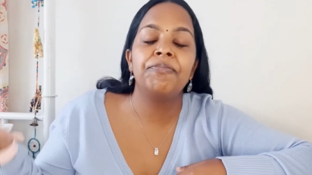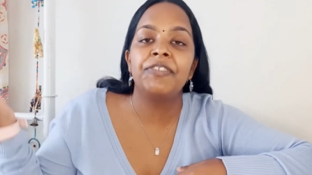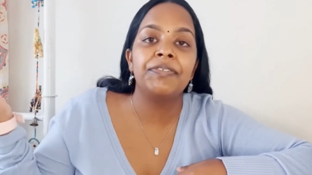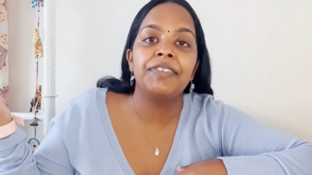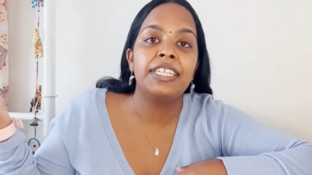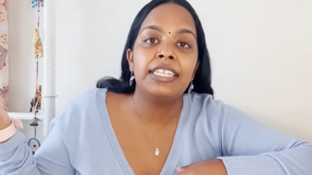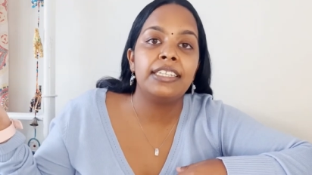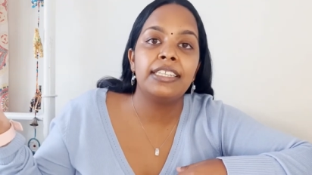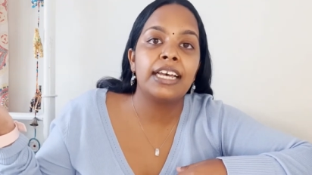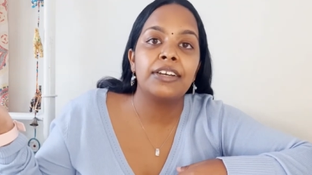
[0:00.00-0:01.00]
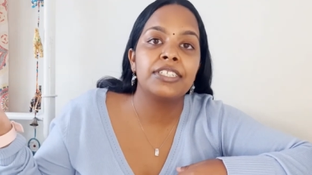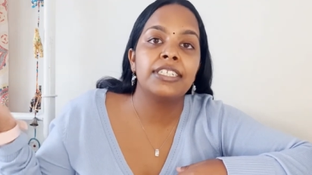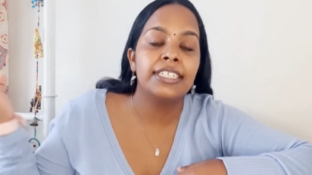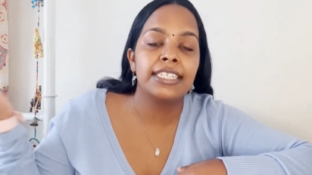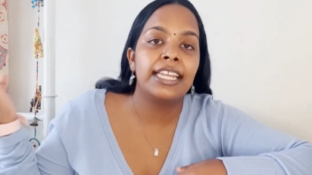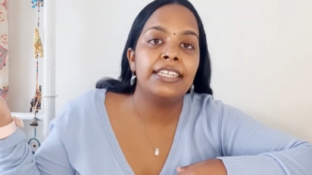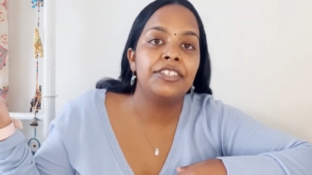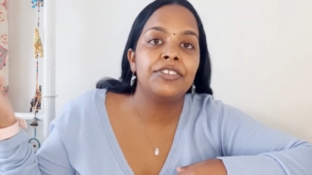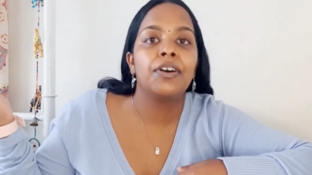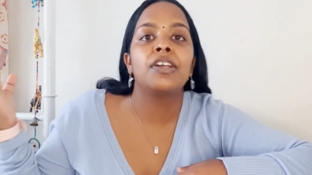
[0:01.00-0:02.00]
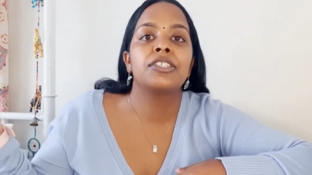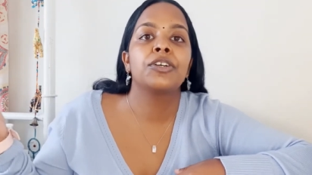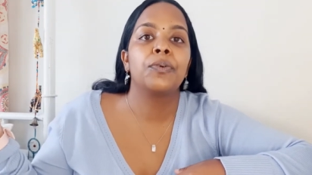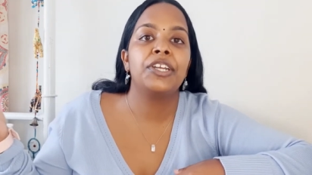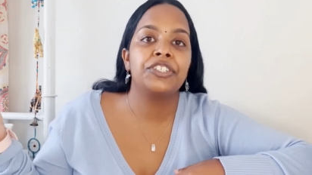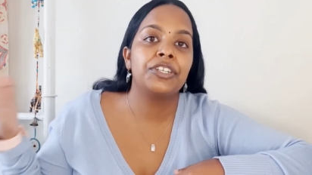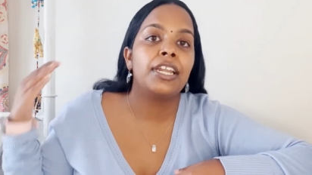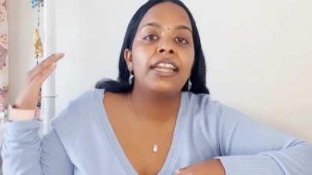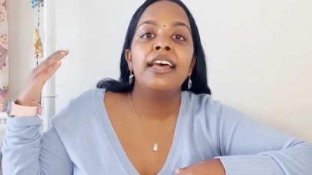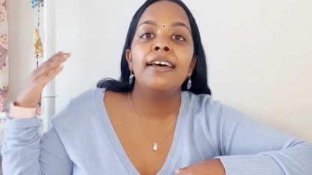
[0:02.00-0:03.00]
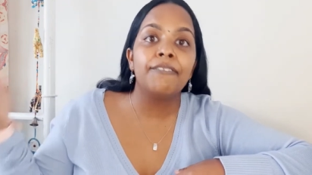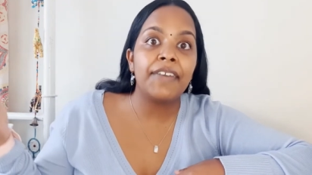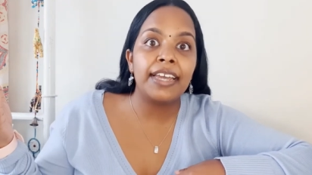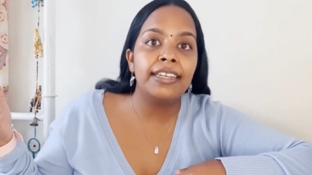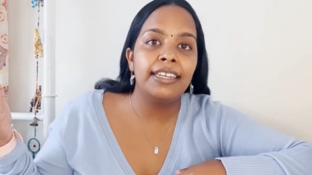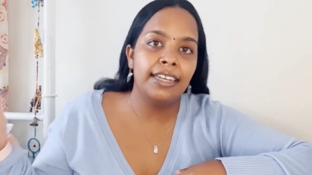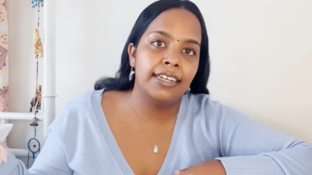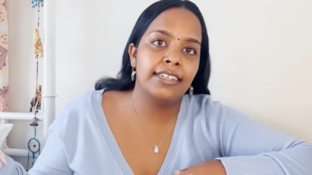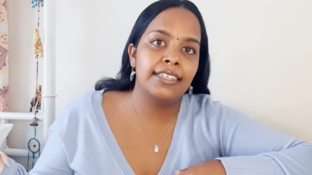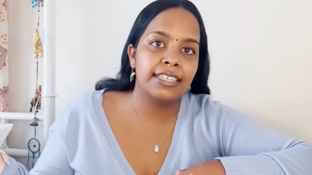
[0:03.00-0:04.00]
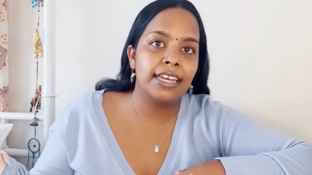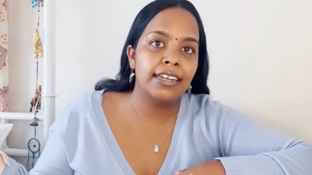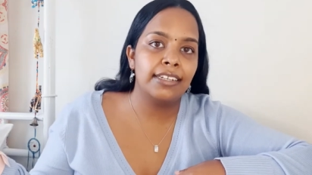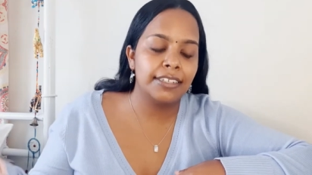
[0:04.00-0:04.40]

15,000 years later to ask a question and finally understand it.